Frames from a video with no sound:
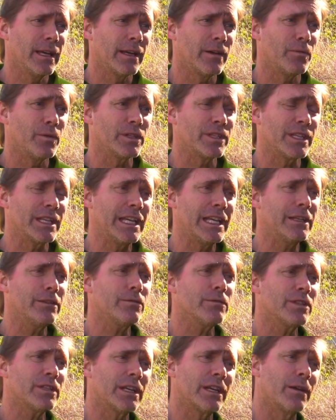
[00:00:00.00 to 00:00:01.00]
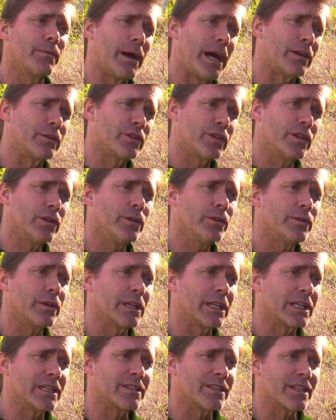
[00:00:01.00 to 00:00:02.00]
and what's interesting about
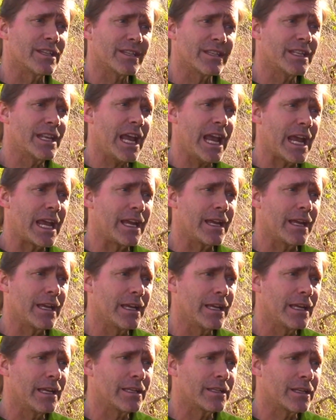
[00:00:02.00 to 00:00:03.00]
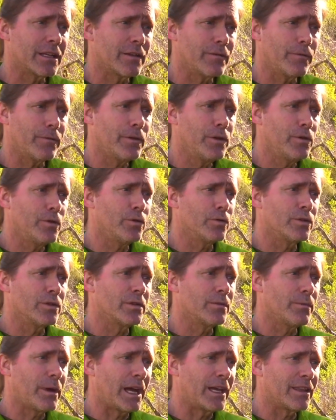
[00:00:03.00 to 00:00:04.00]
children is the snake is
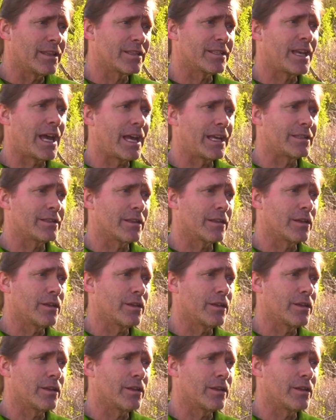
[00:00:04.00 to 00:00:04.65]
confused by the size of the